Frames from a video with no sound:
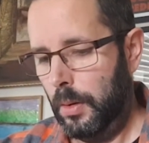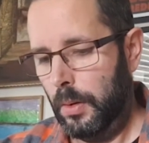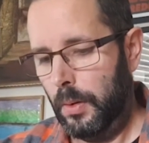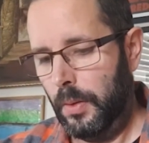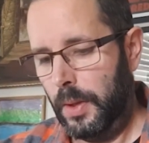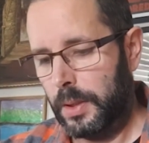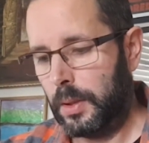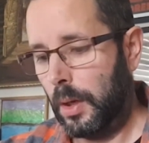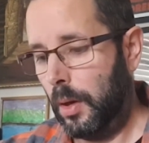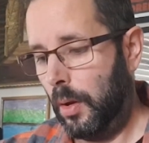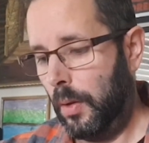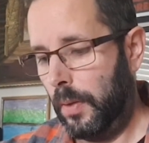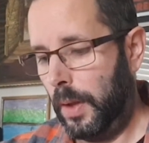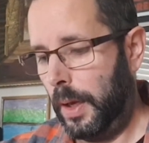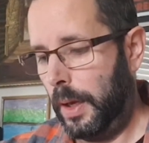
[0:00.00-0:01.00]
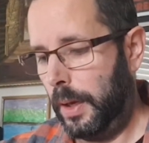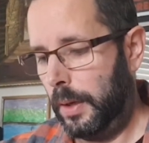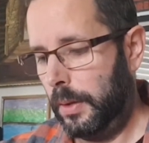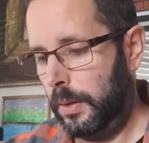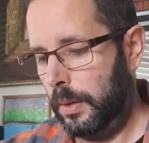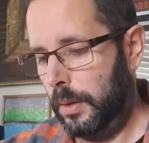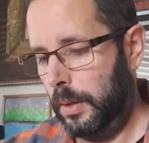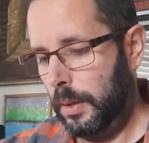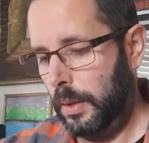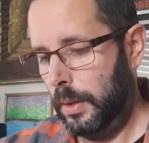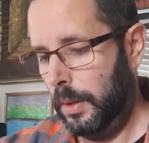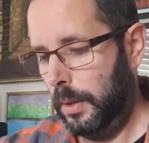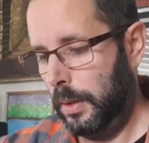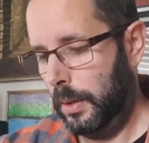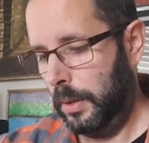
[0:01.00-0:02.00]
there's a lot there,
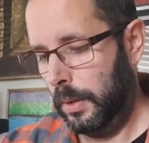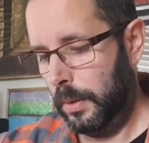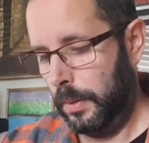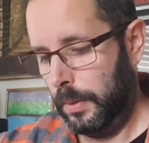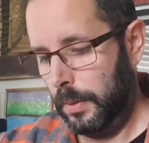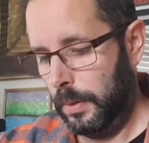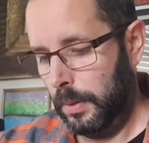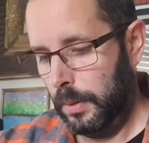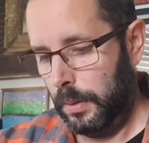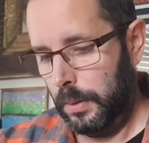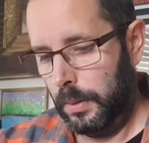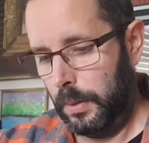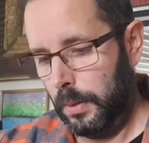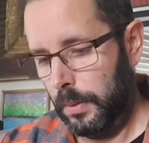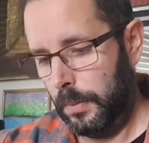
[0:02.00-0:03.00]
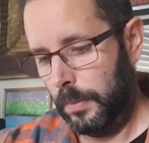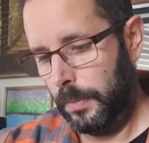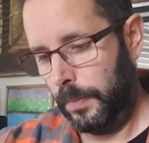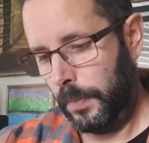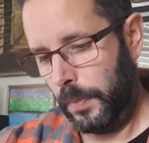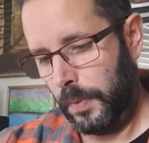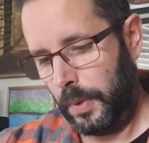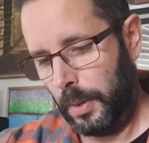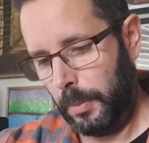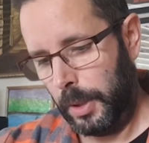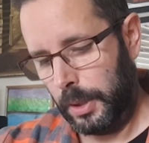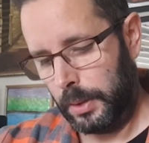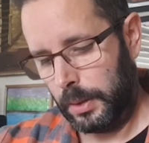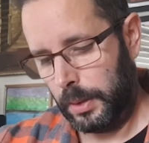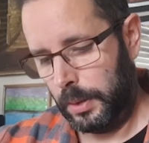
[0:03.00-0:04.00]
if that
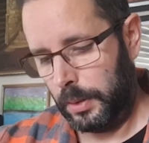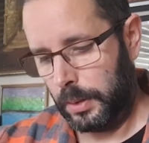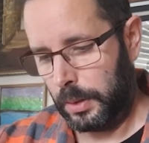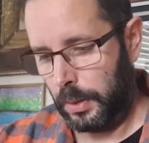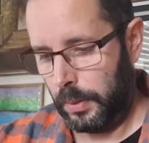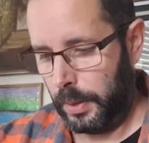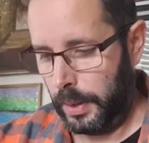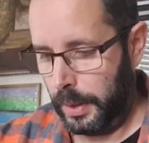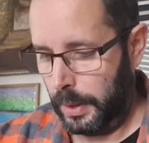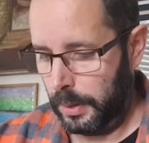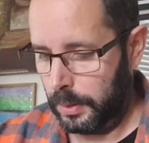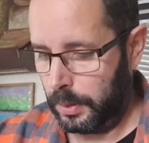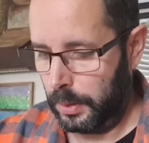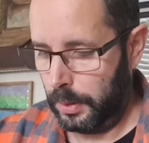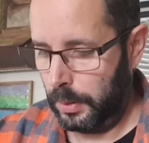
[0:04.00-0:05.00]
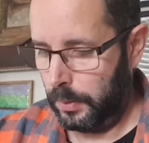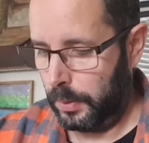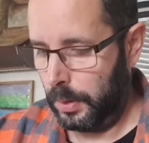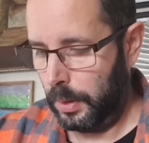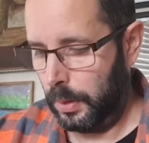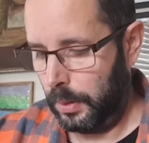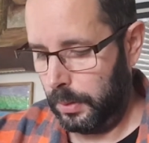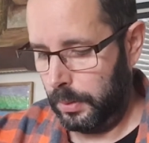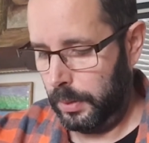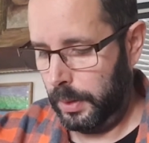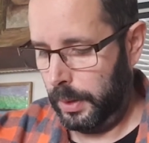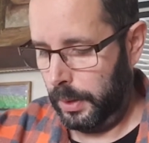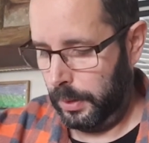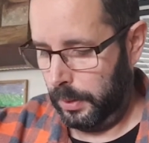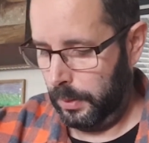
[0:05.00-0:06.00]
makes sense. So you've got
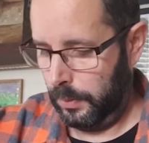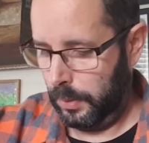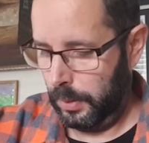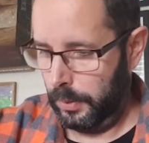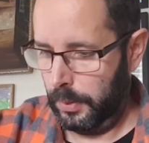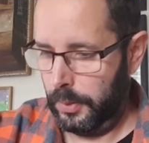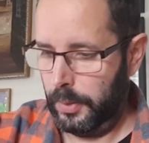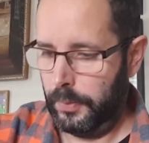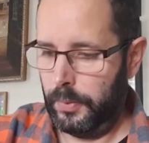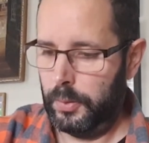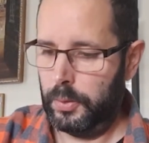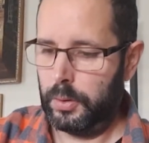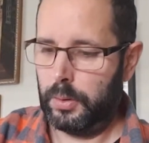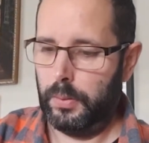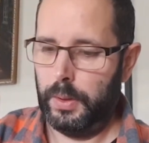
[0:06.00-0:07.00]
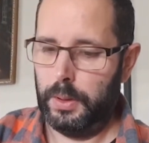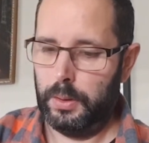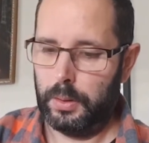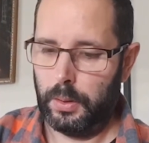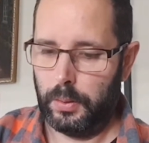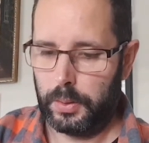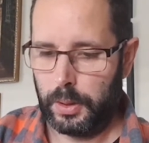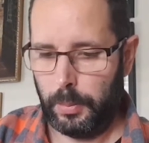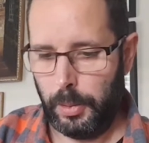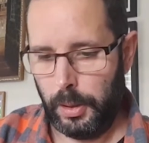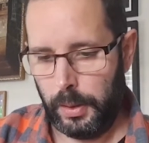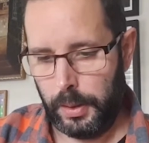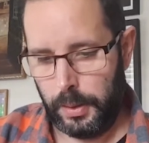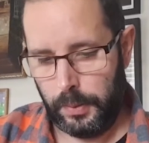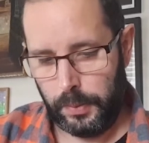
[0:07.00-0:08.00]
the different screenshots, I
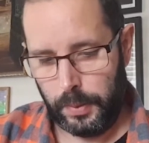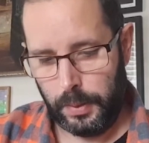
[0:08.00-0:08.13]
believe.